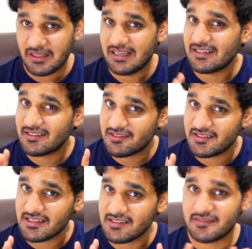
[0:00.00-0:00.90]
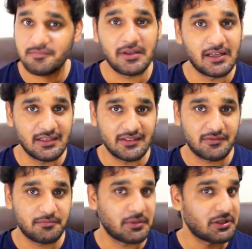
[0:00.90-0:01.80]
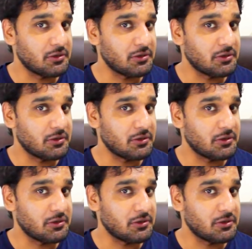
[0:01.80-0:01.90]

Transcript: It stays balanced, but